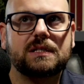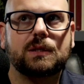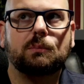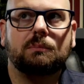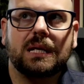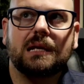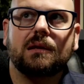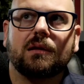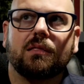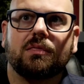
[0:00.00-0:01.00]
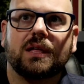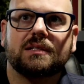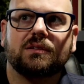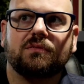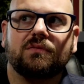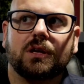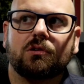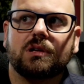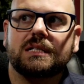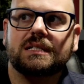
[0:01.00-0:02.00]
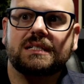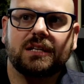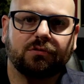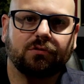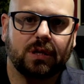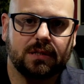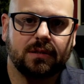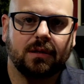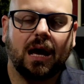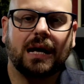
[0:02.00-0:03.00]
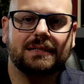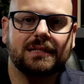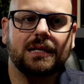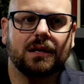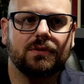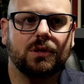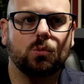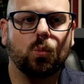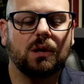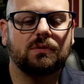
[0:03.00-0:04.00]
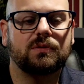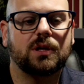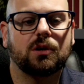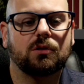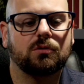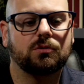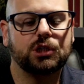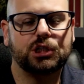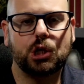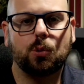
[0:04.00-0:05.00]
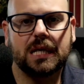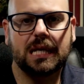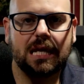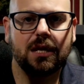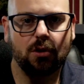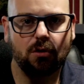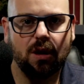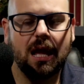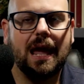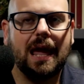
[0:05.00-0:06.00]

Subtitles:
to me, that's a very different idea than what they're showing here.